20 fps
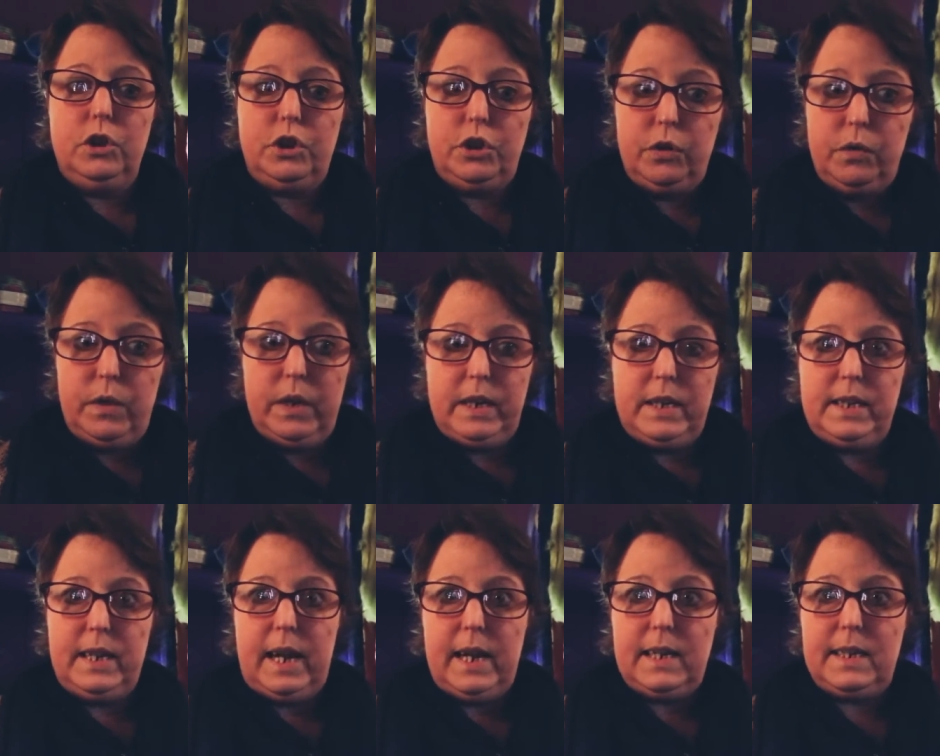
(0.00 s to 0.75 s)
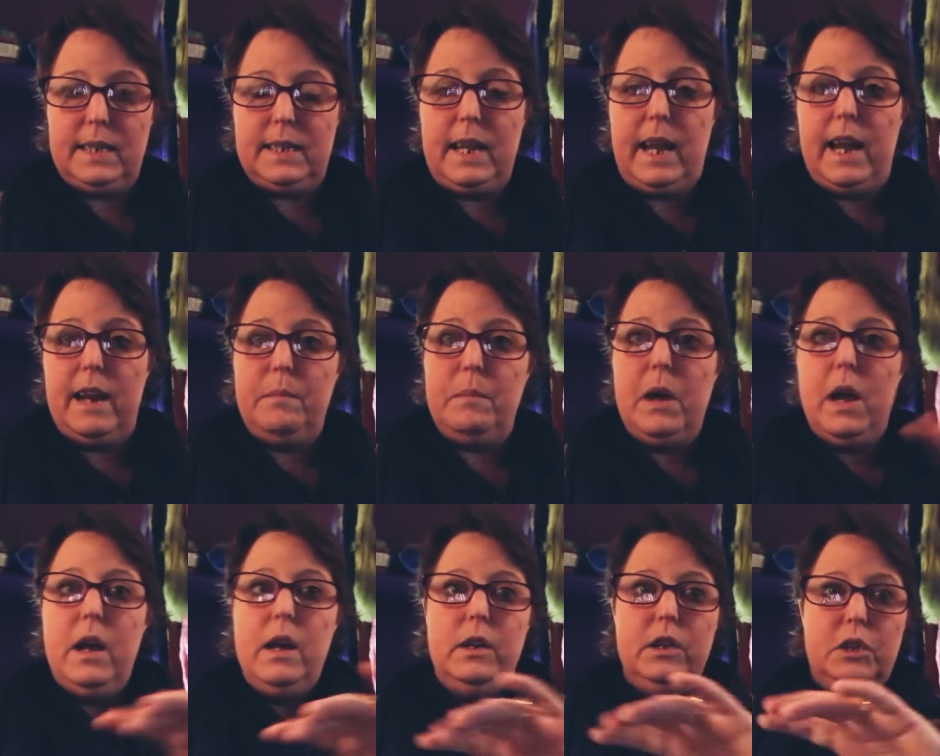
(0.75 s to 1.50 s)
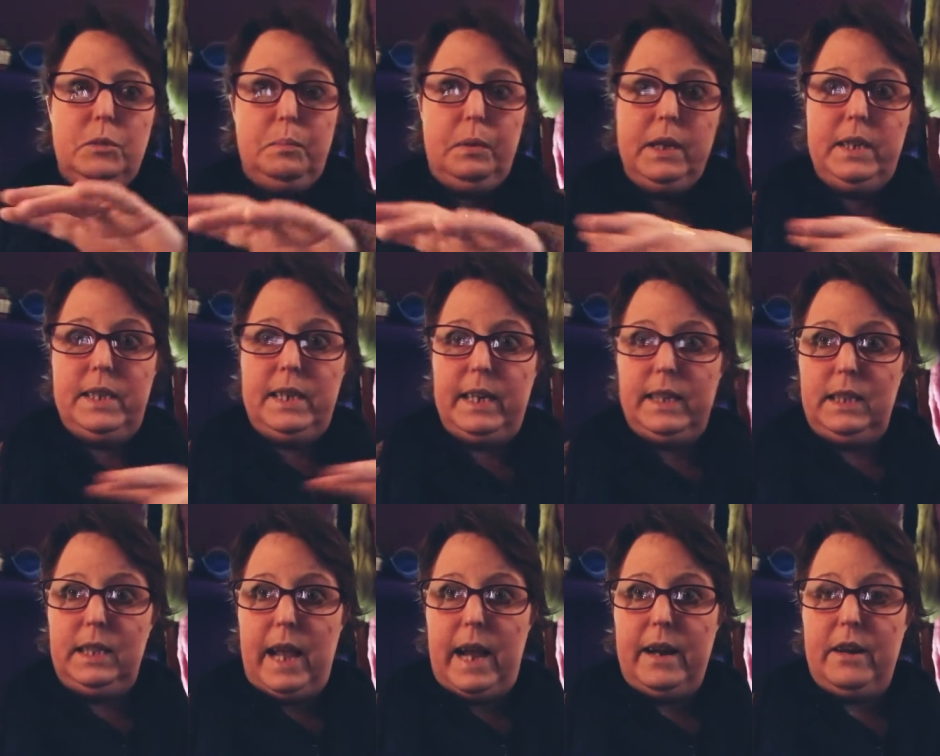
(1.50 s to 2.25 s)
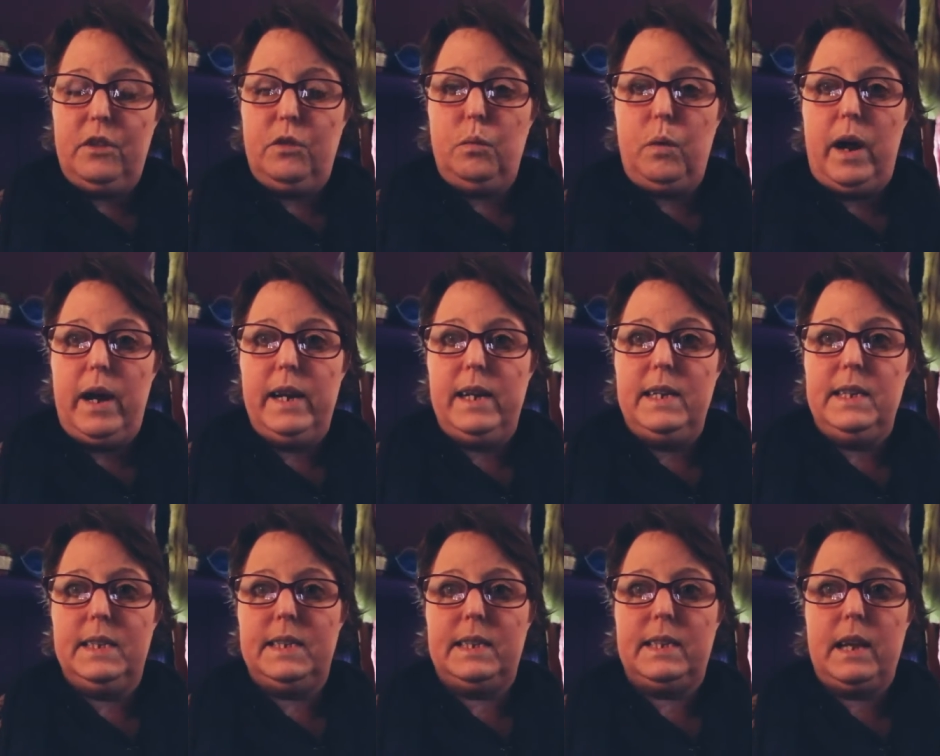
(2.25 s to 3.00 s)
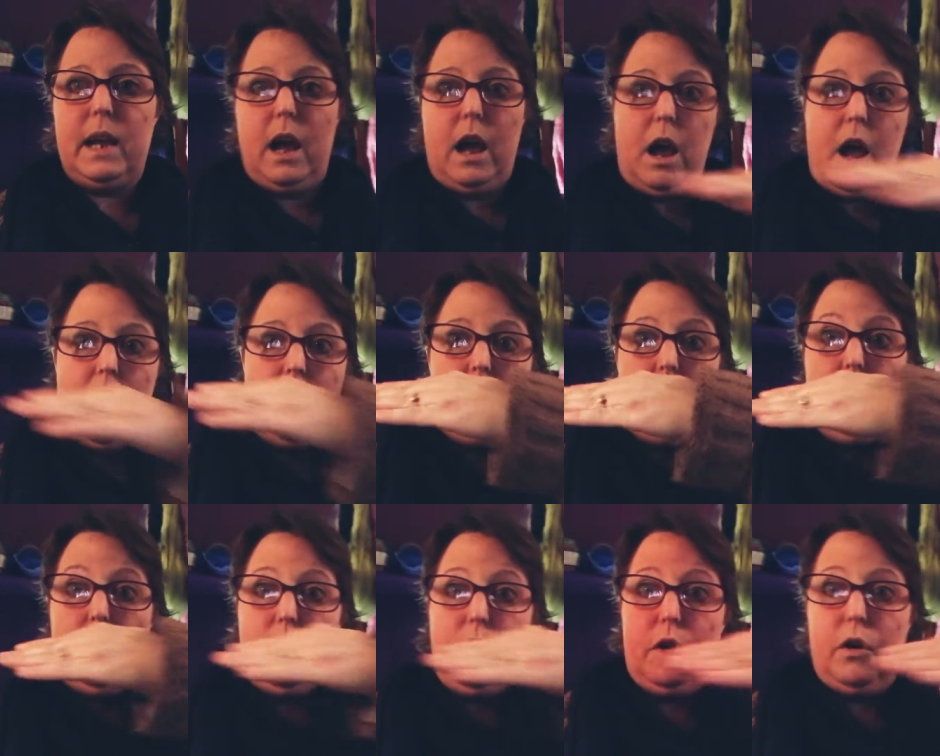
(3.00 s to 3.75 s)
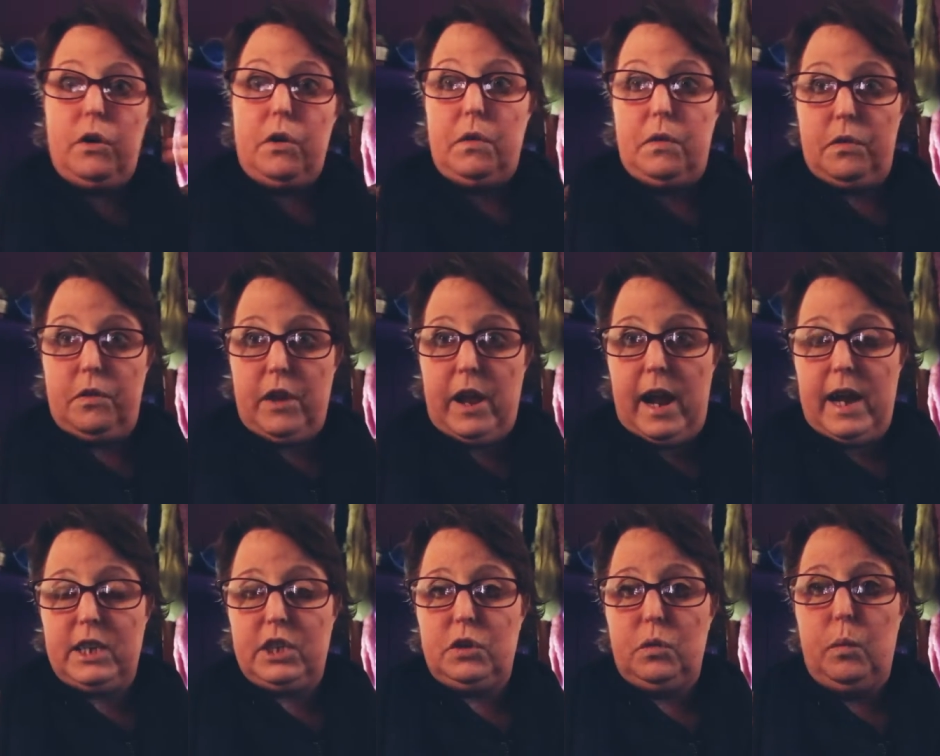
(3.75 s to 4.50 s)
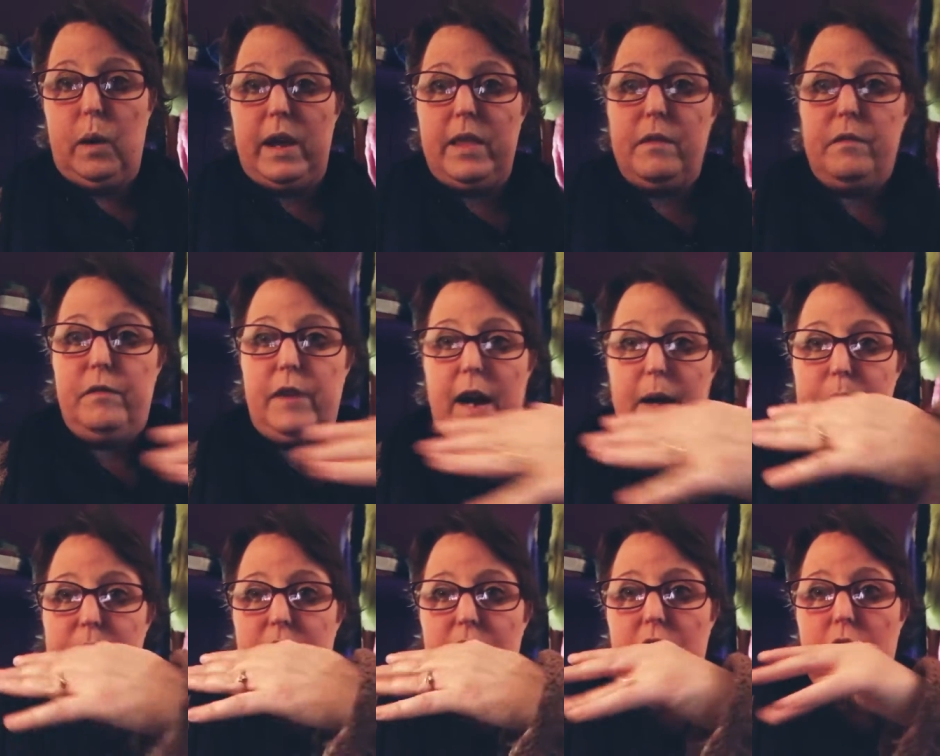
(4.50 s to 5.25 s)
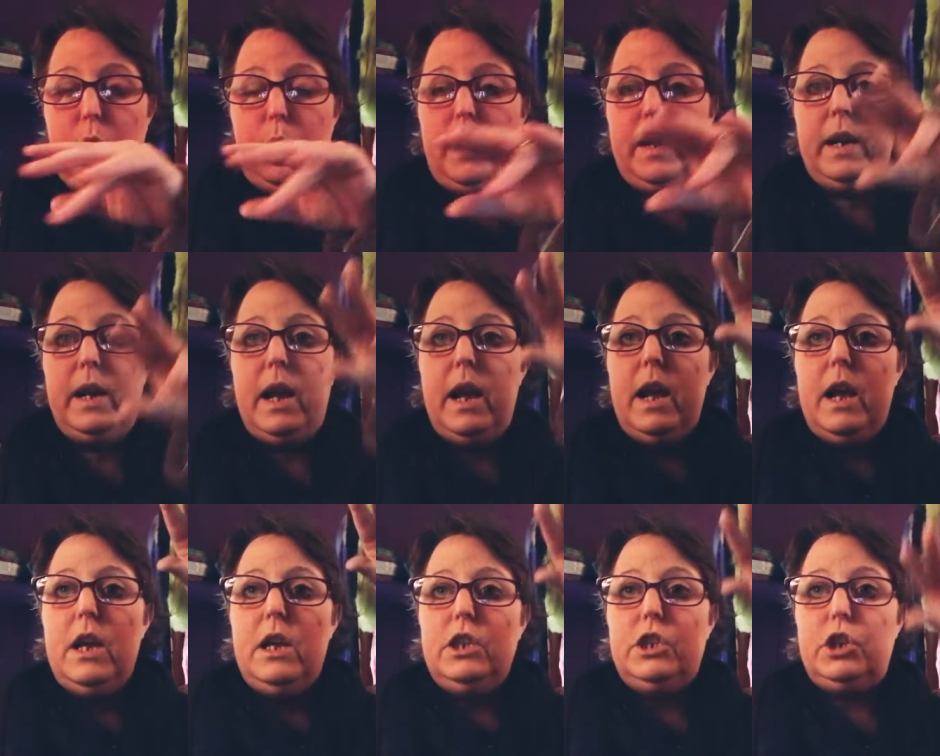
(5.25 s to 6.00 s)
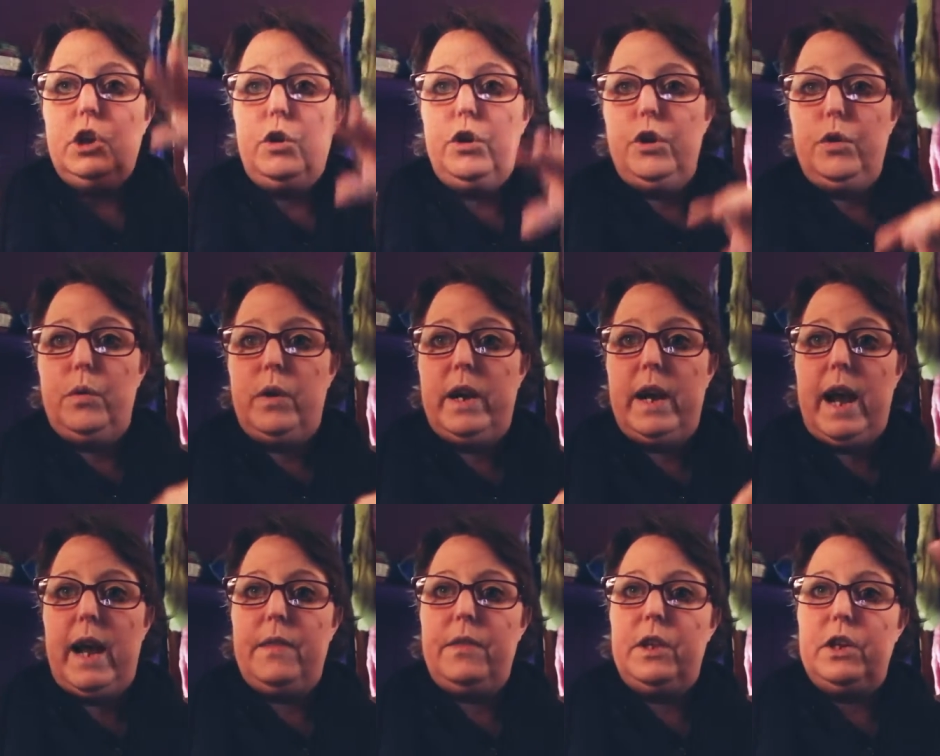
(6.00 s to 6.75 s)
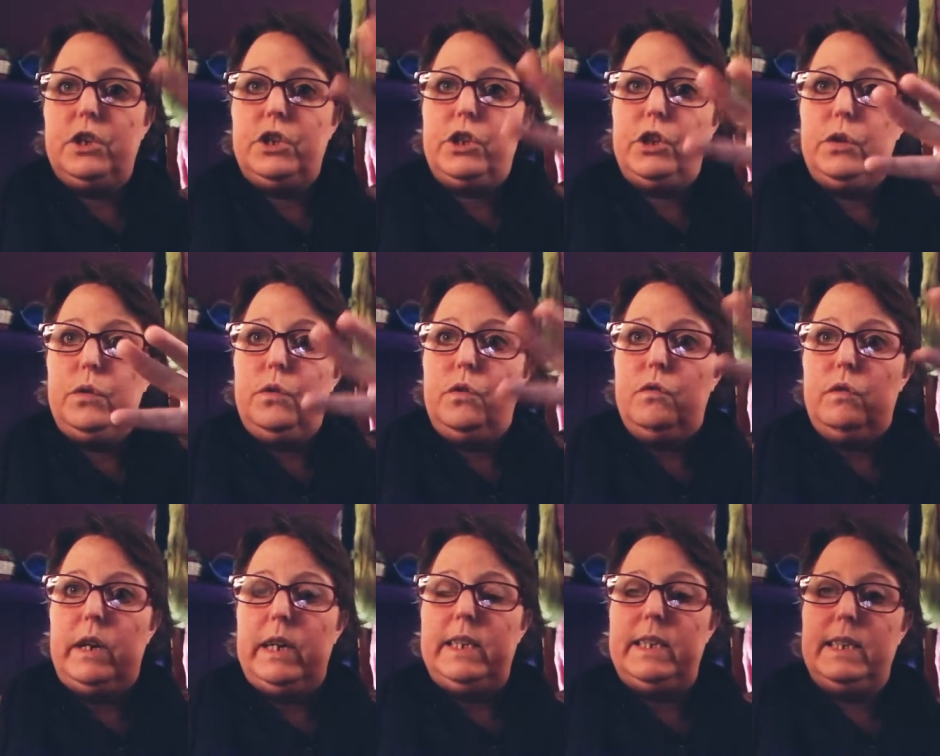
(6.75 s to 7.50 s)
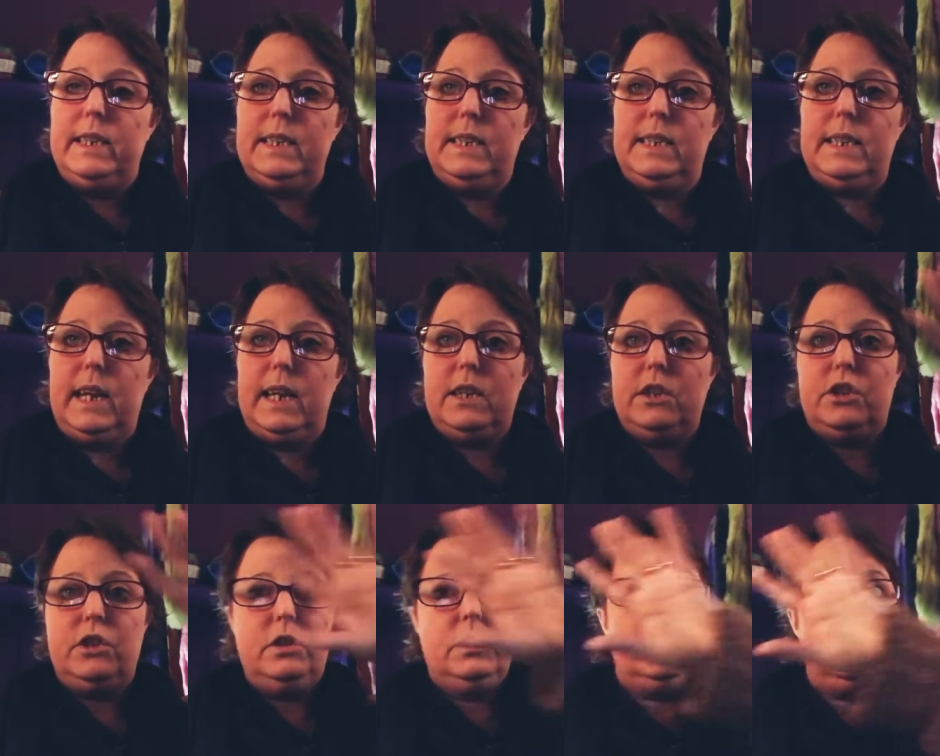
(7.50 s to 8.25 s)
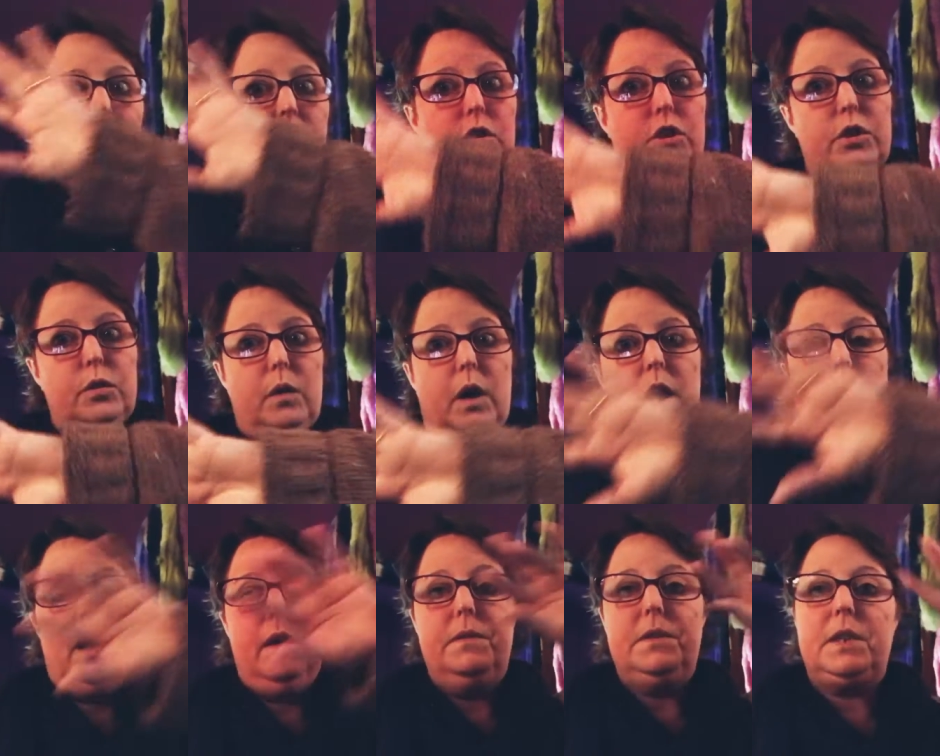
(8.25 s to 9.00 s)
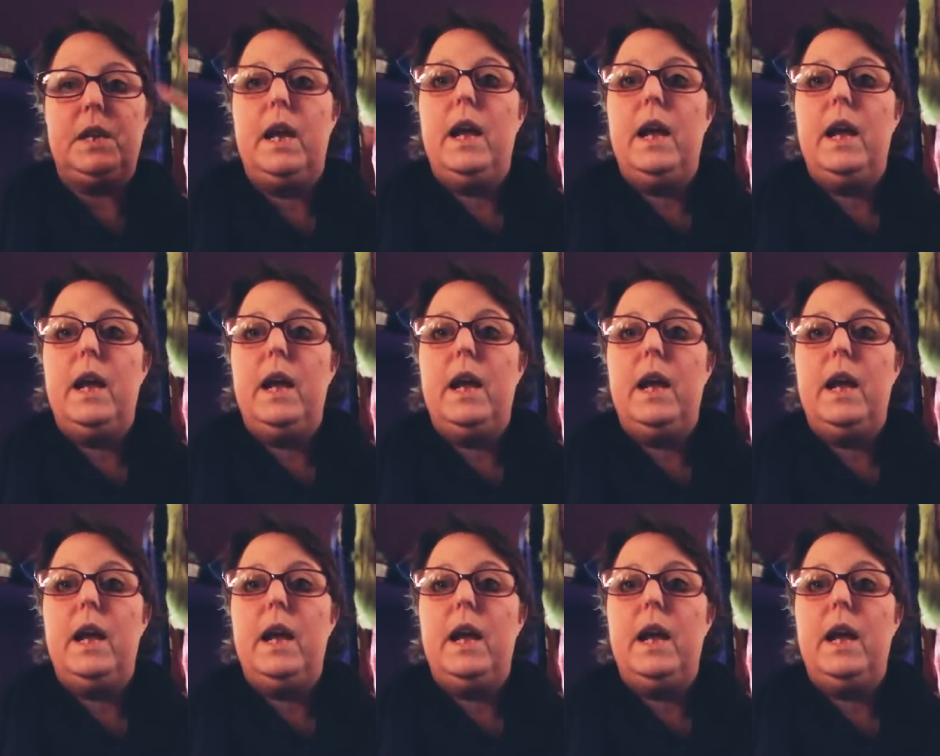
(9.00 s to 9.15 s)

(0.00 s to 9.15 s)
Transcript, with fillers: Do the exact same, split it lengthways along the actual way the fibres are going so you get the two gradient sections on two halves